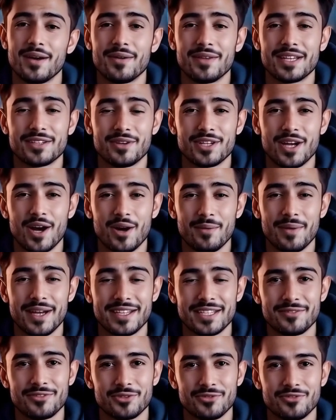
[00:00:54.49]
leave a
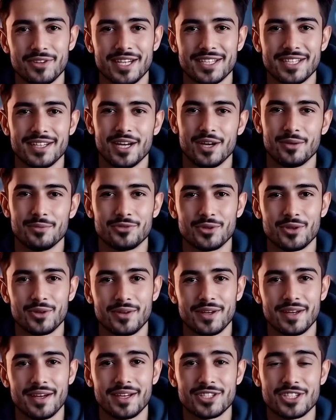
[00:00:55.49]
comment if you find it
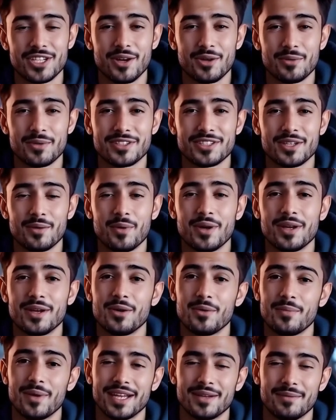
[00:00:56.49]
helpful, share it with someone
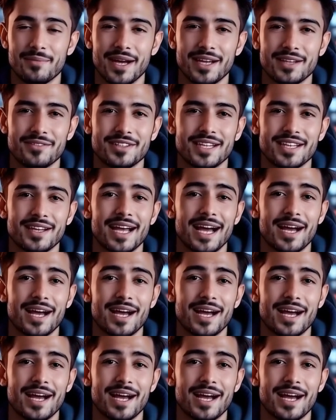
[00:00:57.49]
who might benefit,